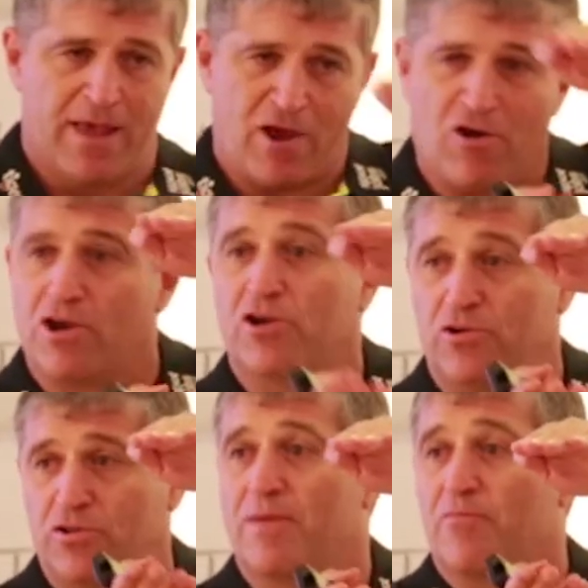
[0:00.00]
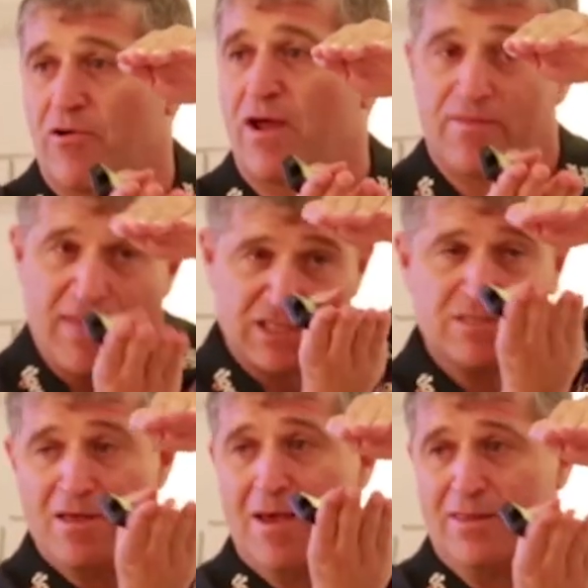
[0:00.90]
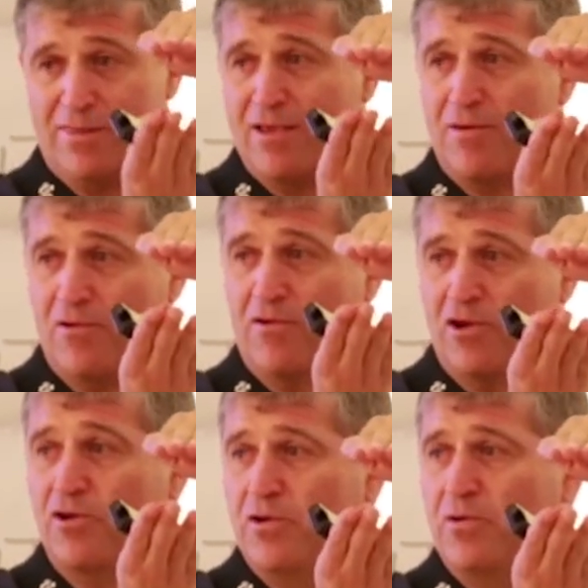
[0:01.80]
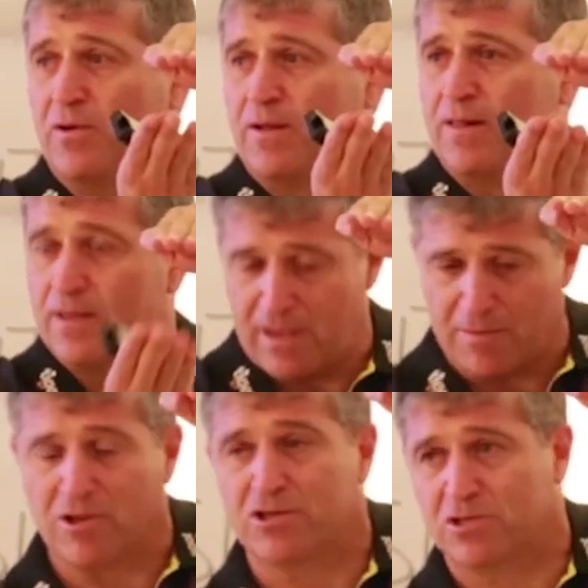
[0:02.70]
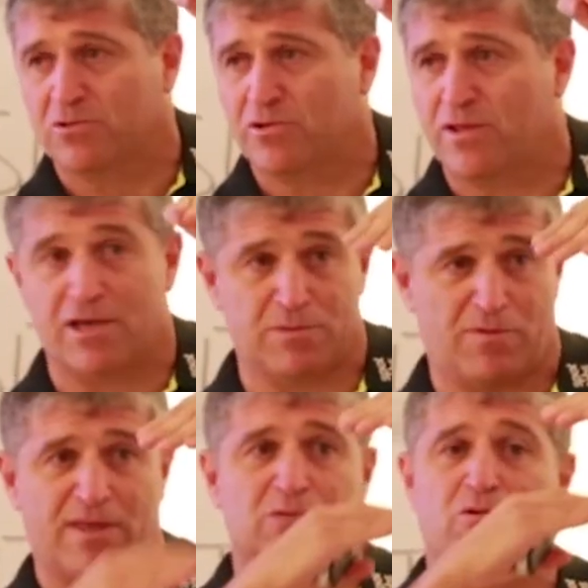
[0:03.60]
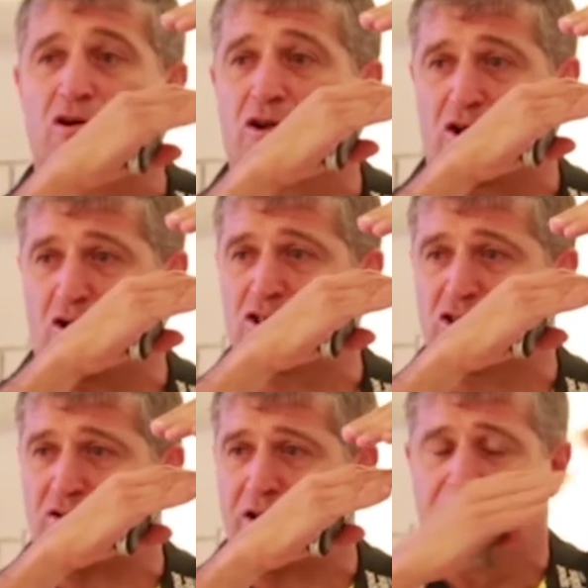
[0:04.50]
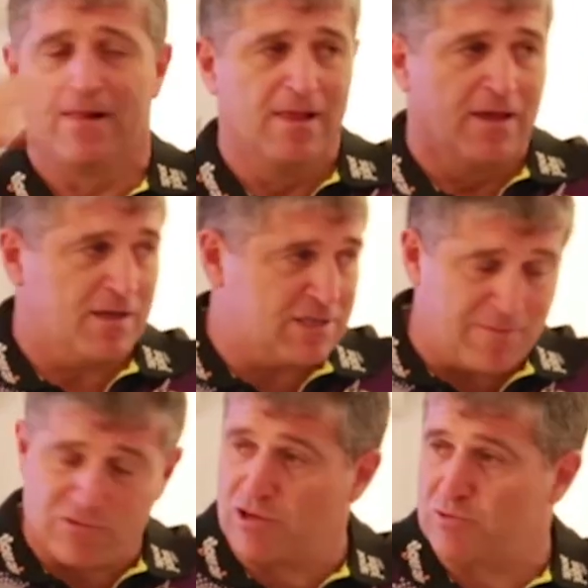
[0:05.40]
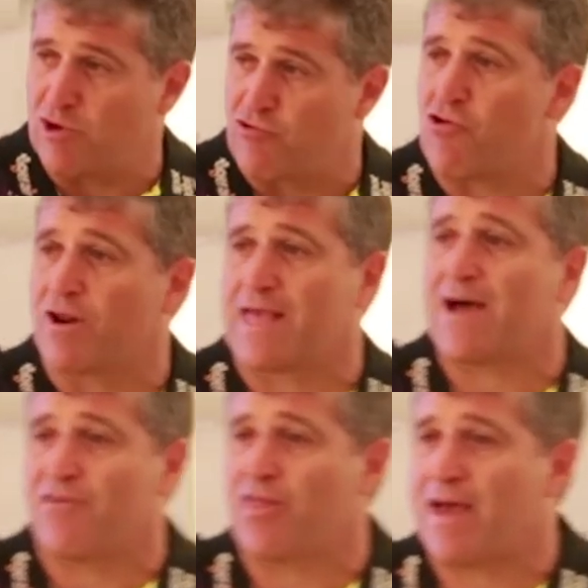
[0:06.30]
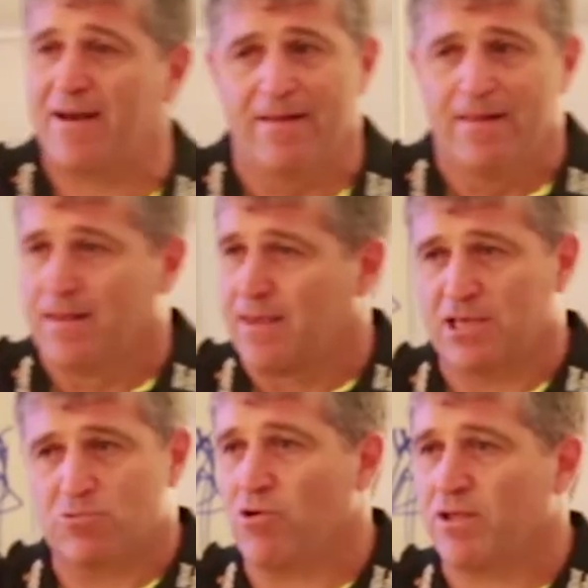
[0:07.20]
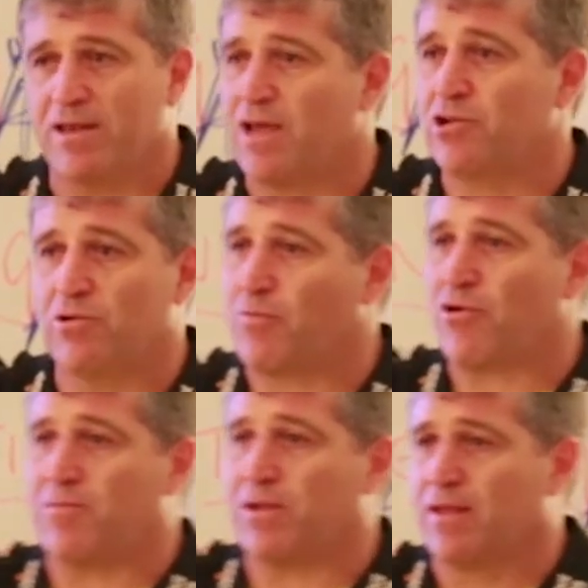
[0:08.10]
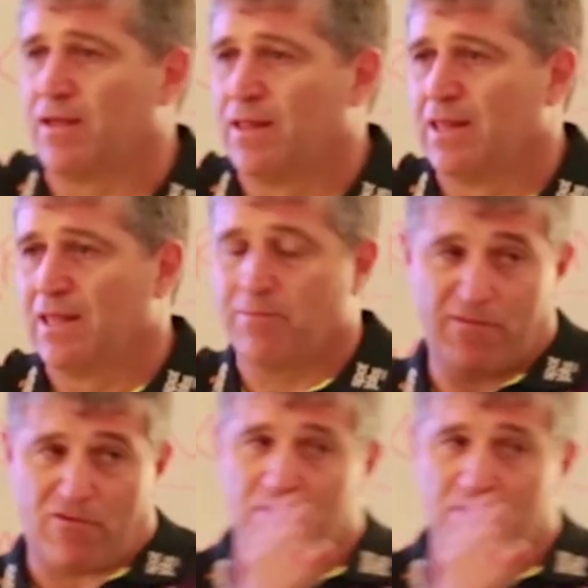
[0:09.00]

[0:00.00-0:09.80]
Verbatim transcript: and I'm going to do them great. That's the main thing I'm, I'm going to do. Yeah, I'm going to still do those, but that's what I'm going to concentrate. Because sometimes when you try to cover that, guess what? You don't do it properly. But if